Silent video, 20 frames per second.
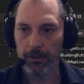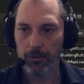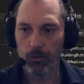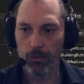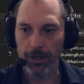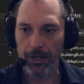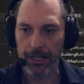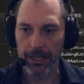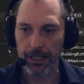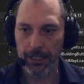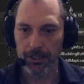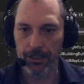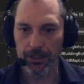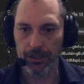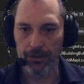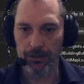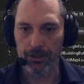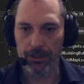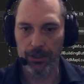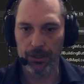we can
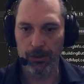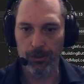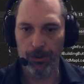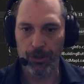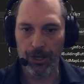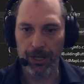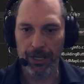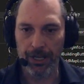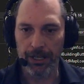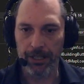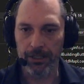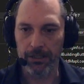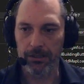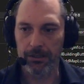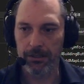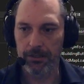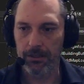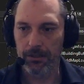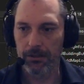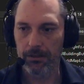do two
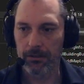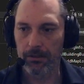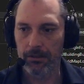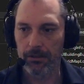things.